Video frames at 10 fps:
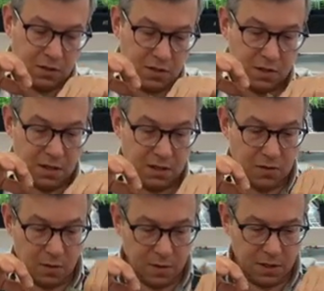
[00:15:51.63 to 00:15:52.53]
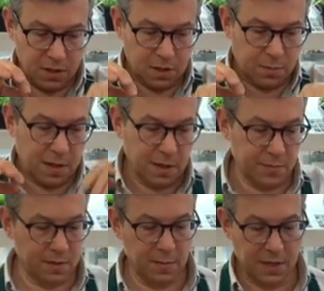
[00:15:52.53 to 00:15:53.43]
looks like. So I'm going to just pop
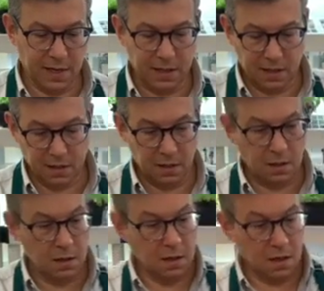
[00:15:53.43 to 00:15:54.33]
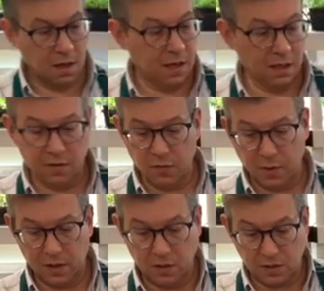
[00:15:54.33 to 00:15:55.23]
some of that in. I love the
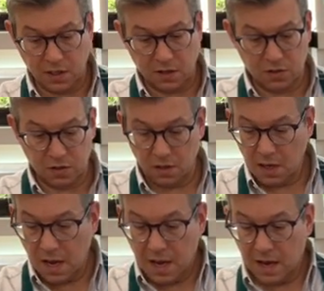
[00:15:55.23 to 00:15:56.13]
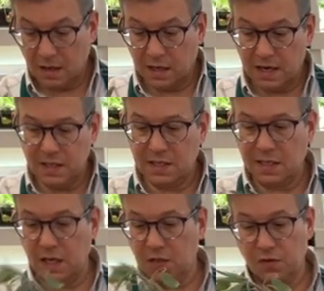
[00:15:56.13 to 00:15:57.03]
way it looks actually, and a lot of the
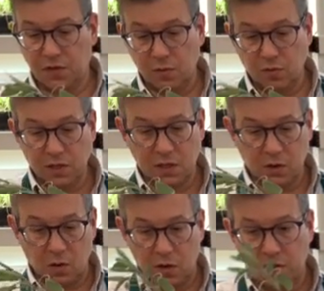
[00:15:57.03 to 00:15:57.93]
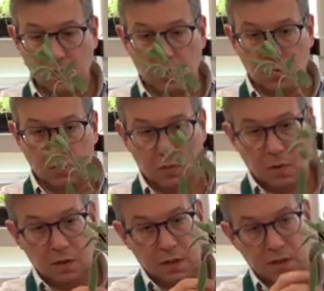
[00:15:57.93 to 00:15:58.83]
sage for some reason also,
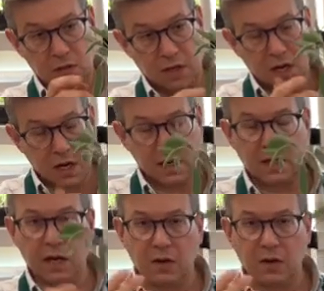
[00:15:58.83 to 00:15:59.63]
as I cut it, I